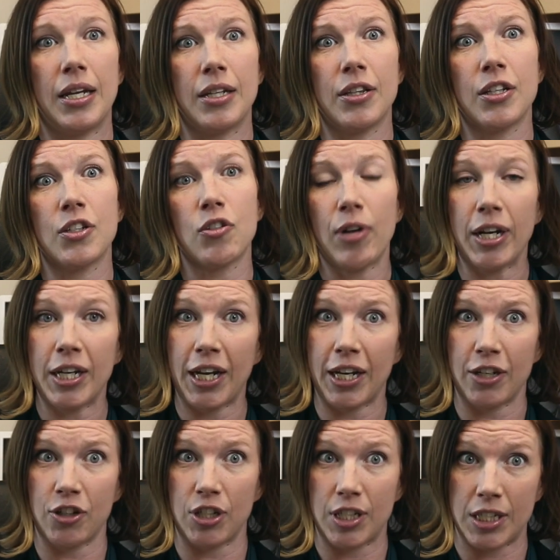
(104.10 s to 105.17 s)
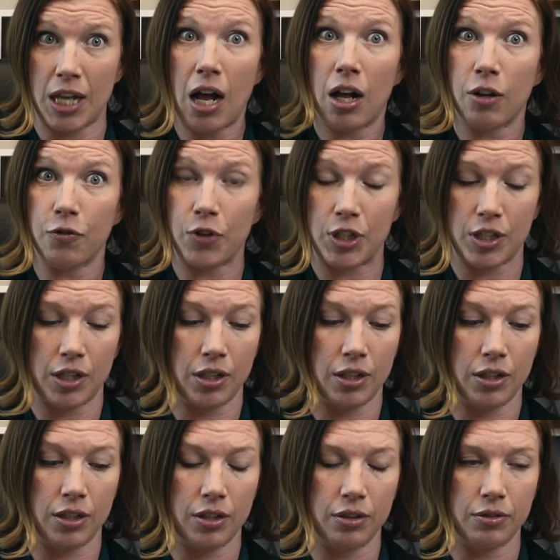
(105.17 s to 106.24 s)
And the strain gauge itself is
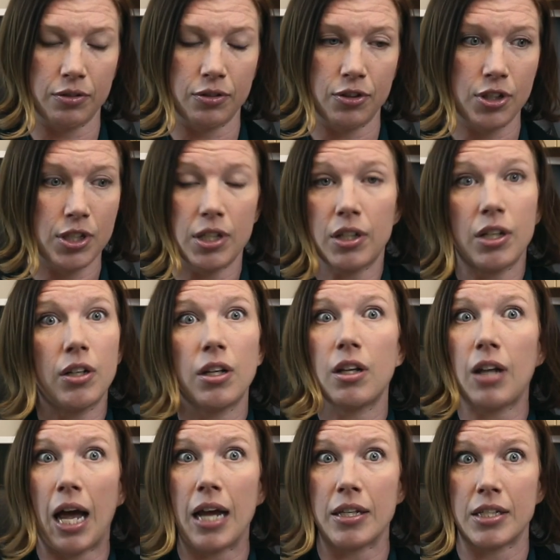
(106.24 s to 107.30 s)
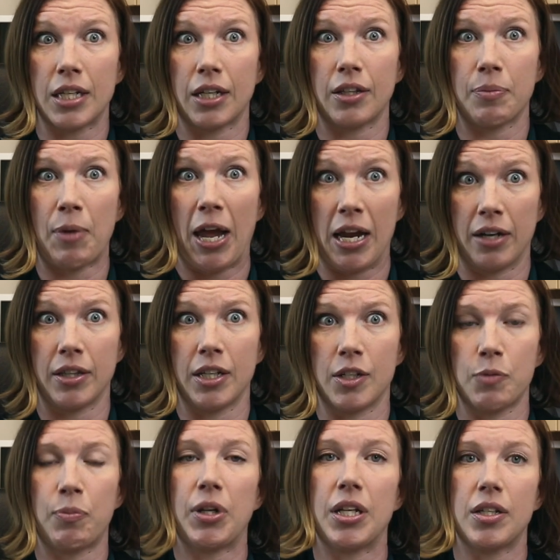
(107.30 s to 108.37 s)
a just a little elastic band
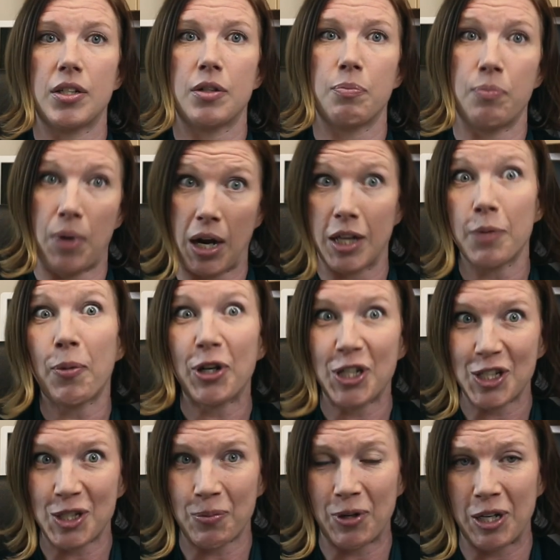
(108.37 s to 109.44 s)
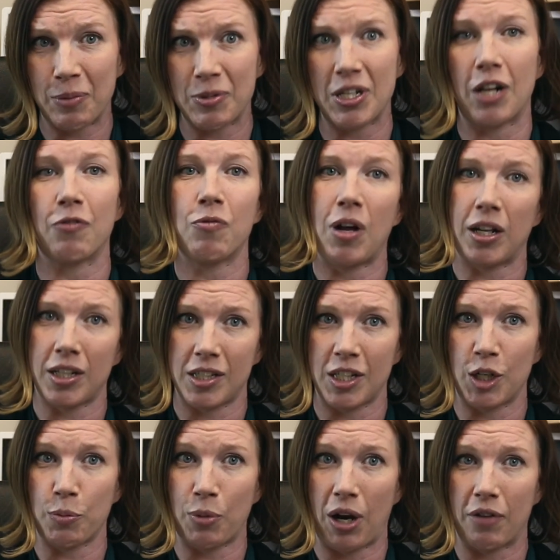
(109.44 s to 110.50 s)
that's placed by the participant himself while he's
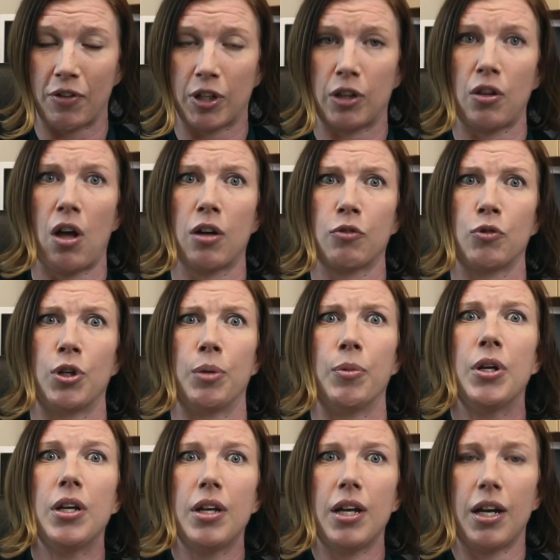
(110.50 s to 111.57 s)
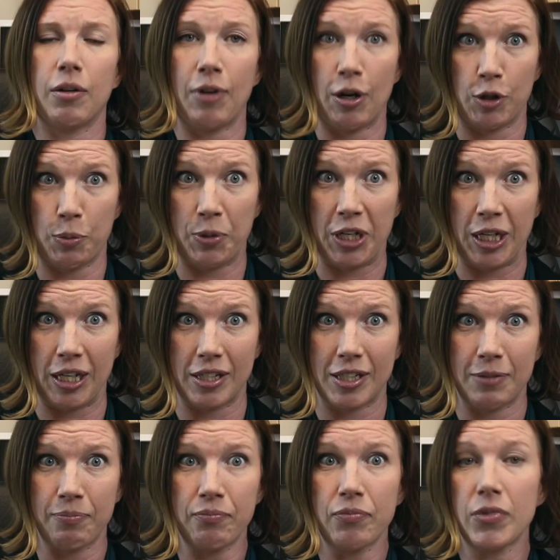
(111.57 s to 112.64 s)
in a private lock room around the
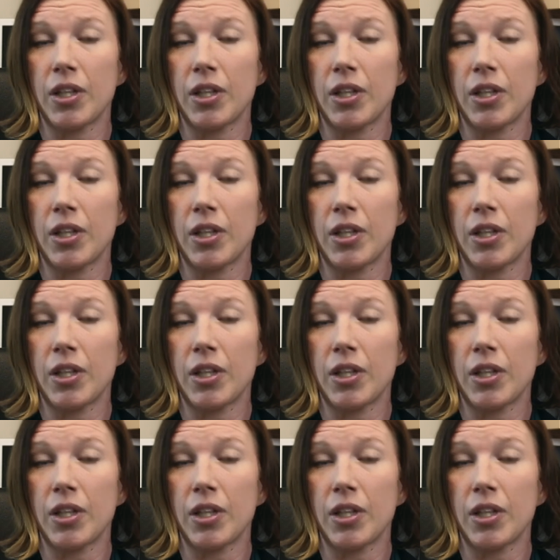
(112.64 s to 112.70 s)
penis.